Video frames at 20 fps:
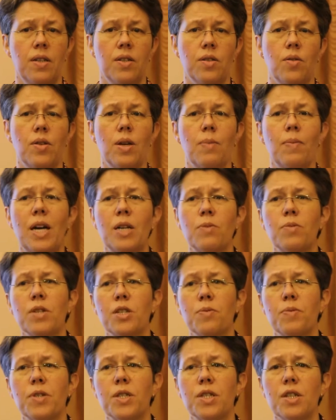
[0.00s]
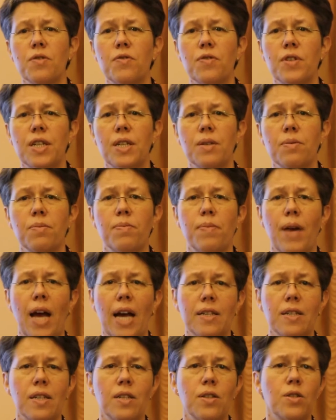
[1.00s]
So there might be specific
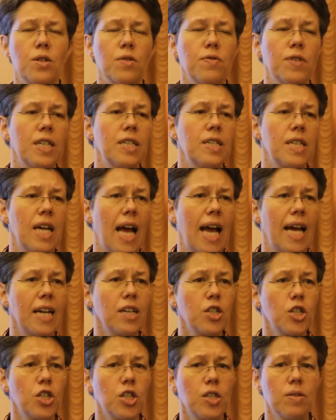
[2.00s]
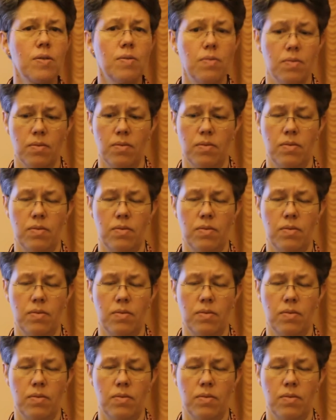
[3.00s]
patterns of interaction.